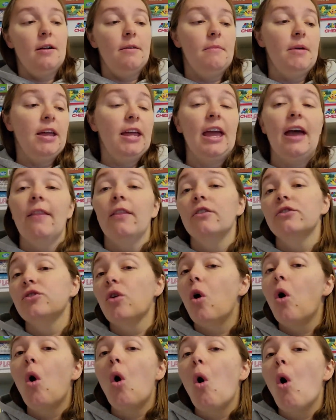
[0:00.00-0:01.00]
Again, there's a
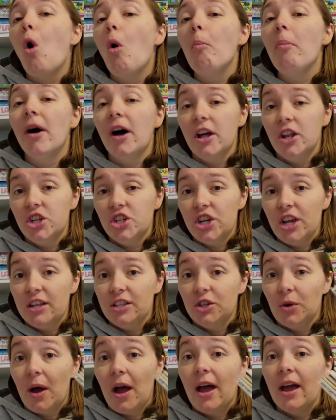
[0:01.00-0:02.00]
whole bunch, and
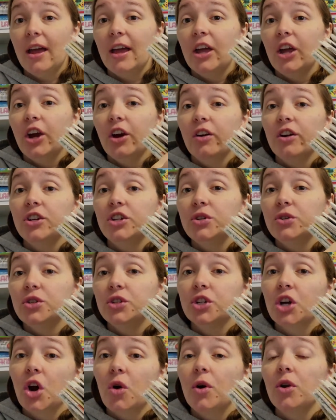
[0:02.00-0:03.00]
so I encourage you to
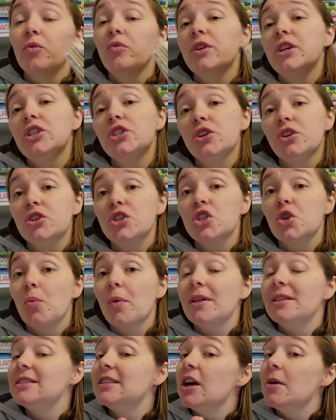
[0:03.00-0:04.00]
go and research the
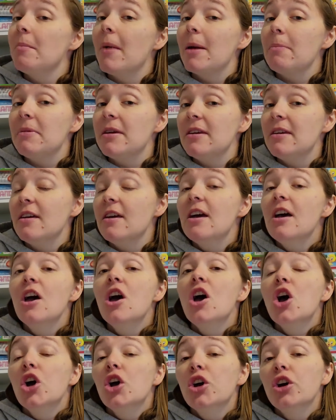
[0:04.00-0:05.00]
ones that might be
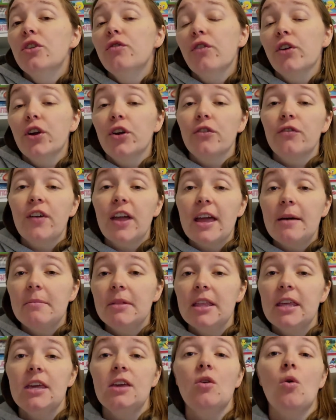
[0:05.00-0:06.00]
good for your
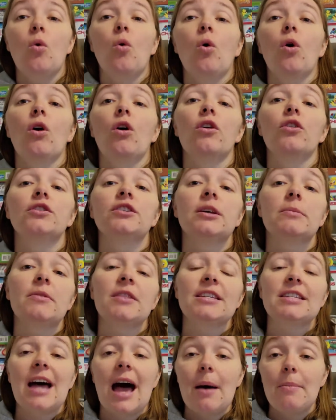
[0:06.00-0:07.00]
family, or some of
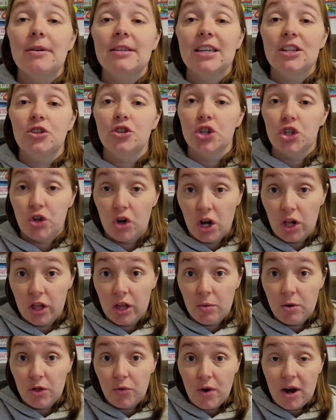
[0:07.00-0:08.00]
the topics that you're
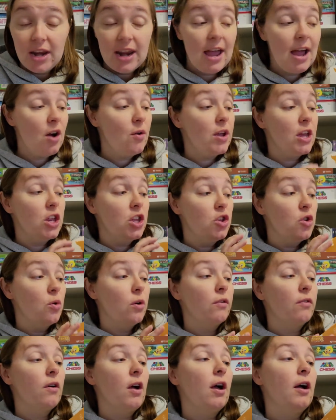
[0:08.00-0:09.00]
struggling with right now in
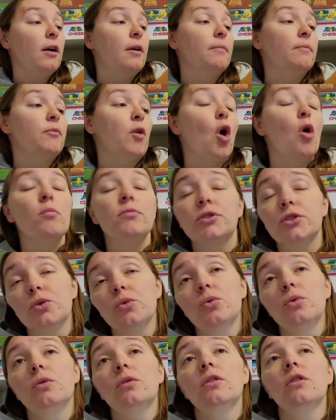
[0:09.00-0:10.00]
your
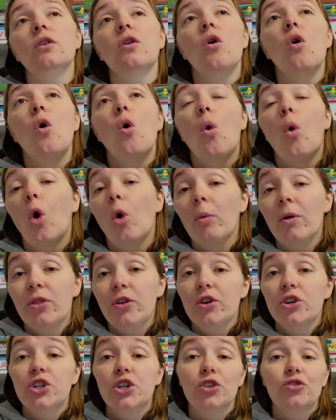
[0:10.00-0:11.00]
homeschool or with
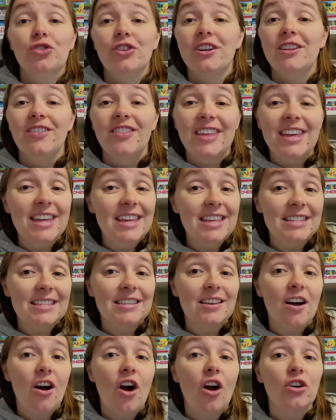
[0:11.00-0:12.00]
your children. These
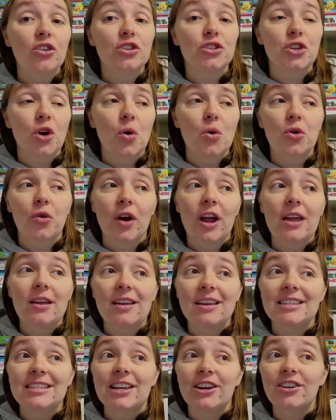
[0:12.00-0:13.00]
are so great
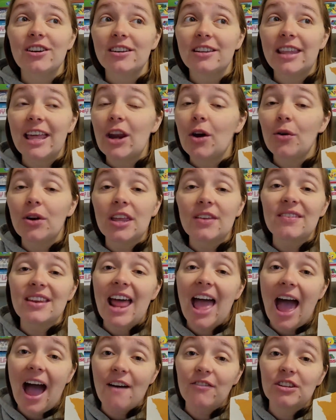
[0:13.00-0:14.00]
because they don't even
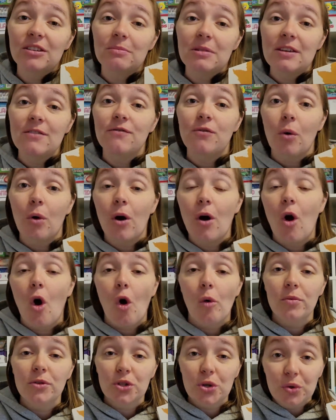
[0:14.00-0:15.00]
have to be for a
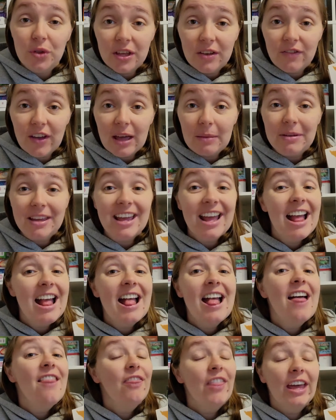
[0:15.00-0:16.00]
homeschooling family.
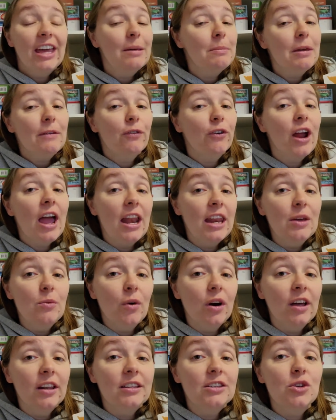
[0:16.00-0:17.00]
They can be for
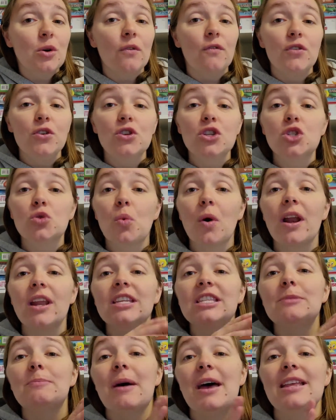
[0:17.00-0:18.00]
anyone. So if you just want to
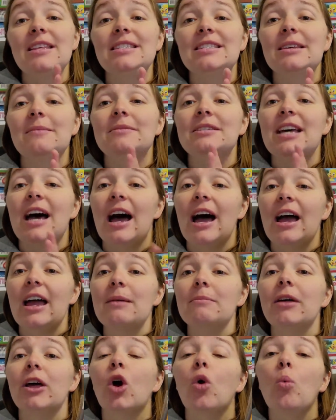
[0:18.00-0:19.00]
spend some time
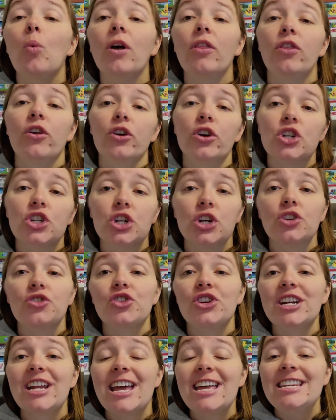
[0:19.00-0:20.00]
like with your
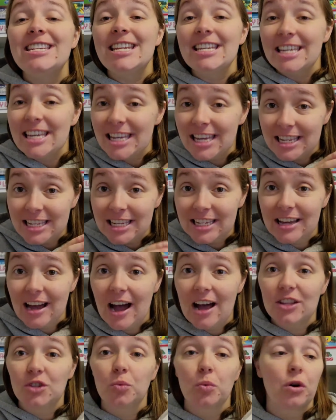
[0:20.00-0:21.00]
children and digging into
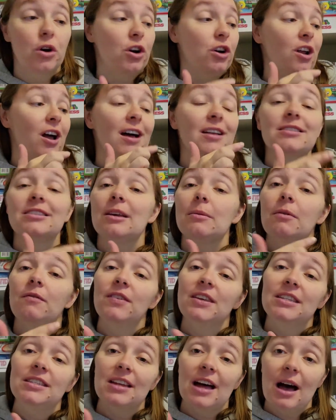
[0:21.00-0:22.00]
God's word on some of
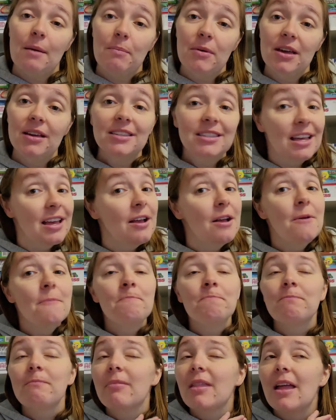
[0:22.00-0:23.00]
these topics,
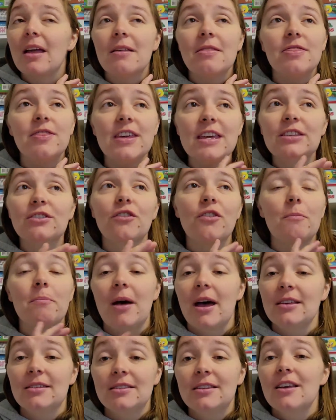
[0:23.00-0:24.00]
these are the
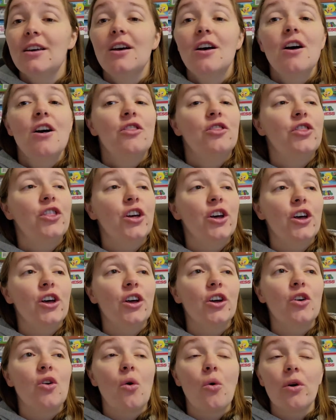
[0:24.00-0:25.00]
best. The